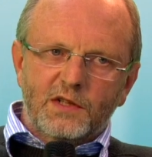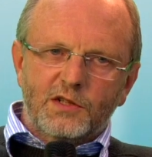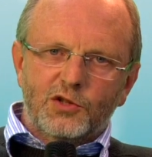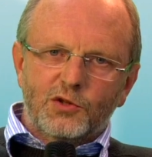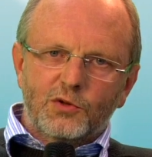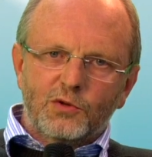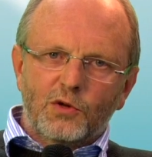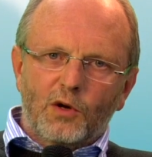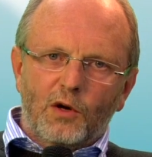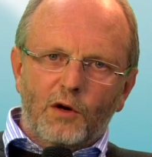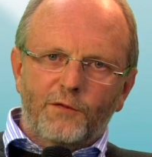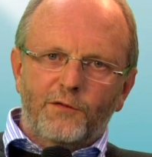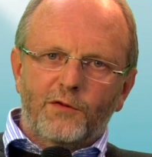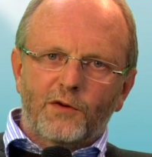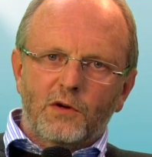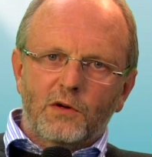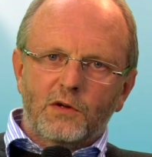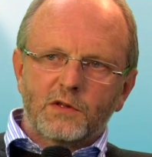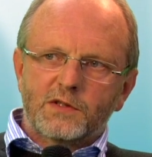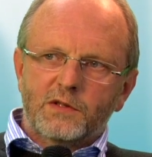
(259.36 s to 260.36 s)
they should
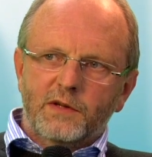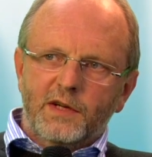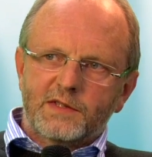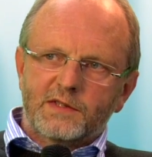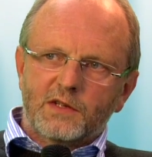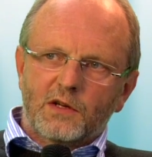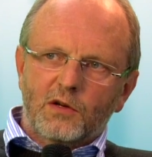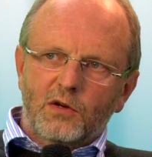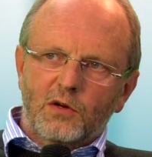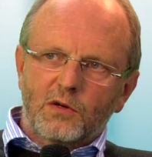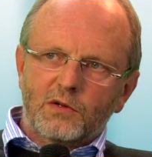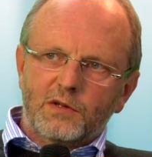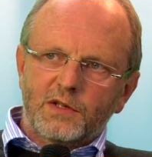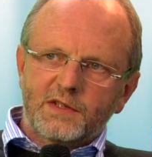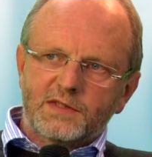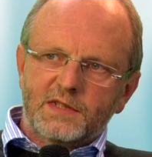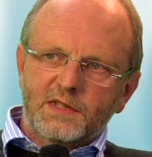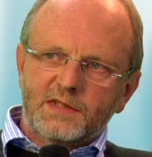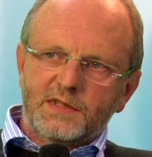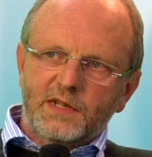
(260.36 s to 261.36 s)
offer also at the
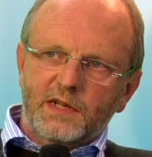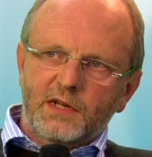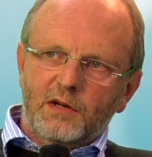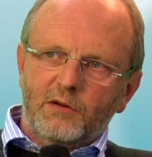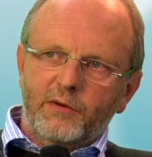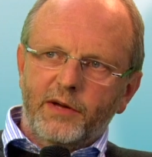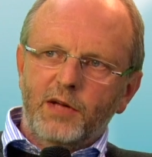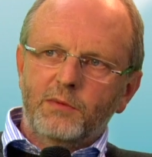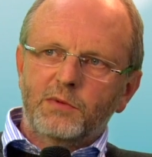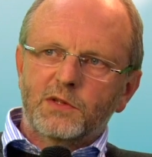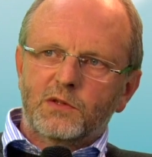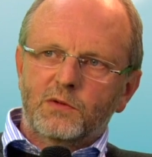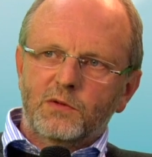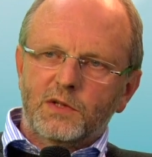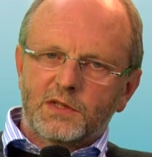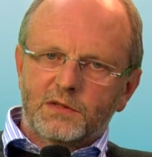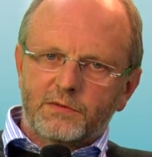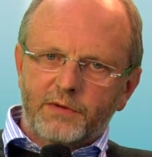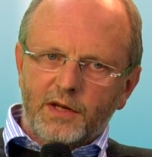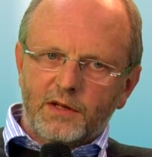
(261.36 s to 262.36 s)
Congress, that they are able to
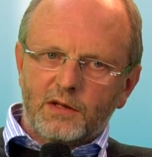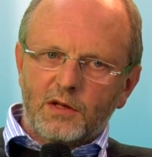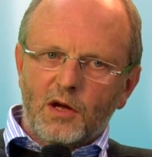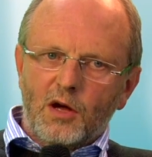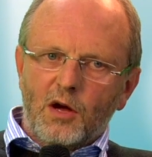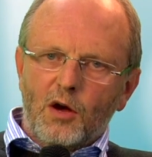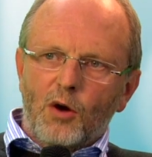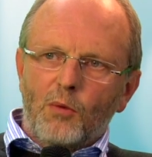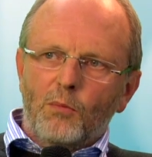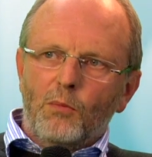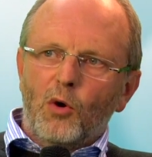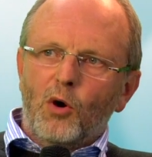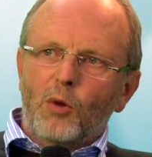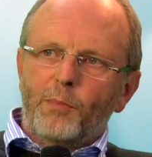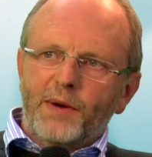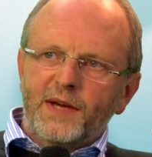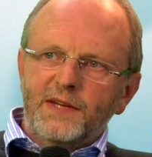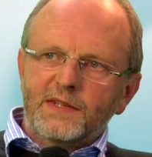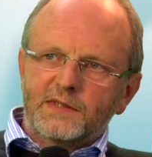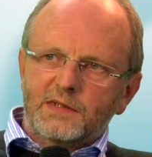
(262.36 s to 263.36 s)
attract more
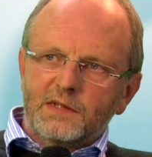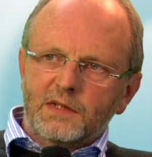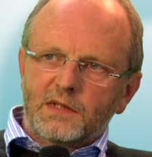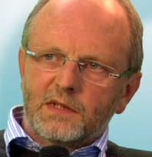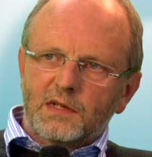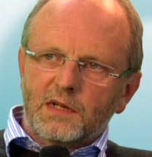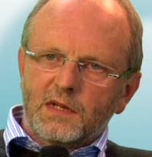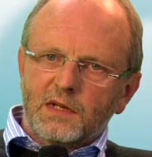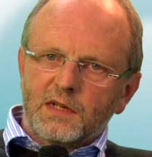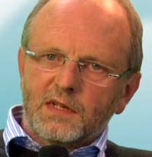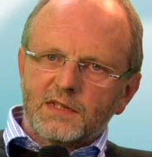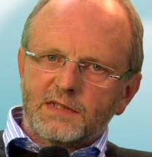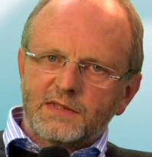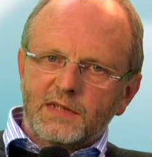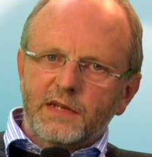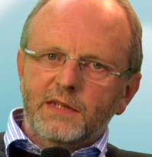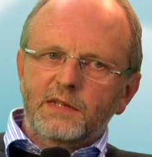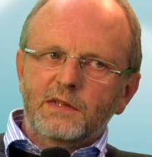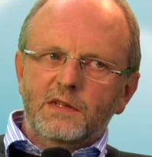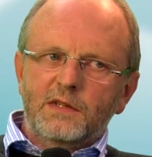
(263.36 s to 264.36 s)
basic
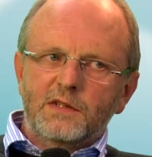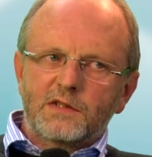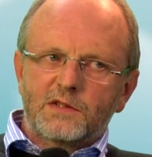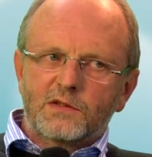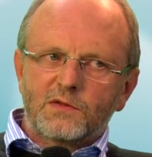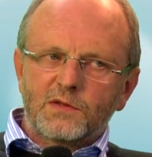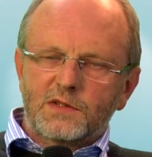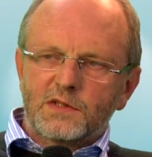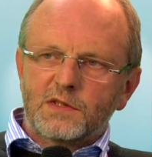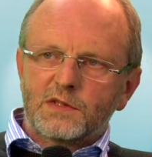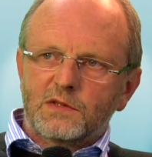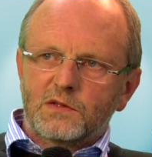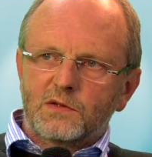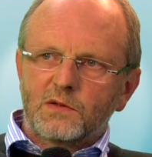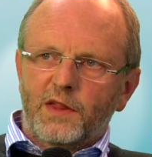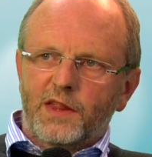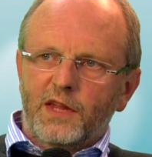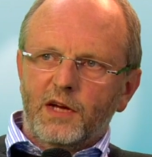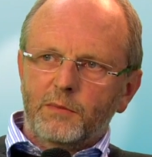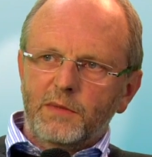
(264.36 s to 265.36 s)
scientists
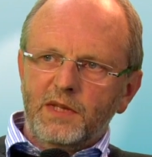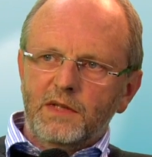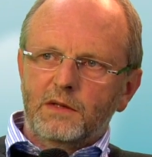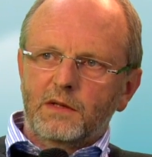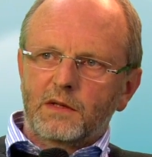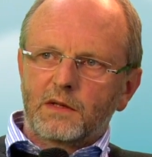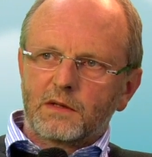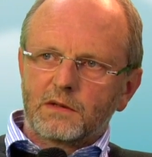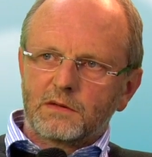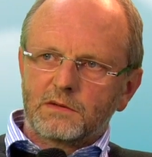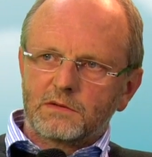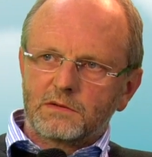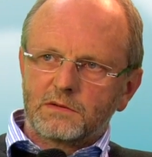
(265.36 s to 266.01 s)
to their meeting?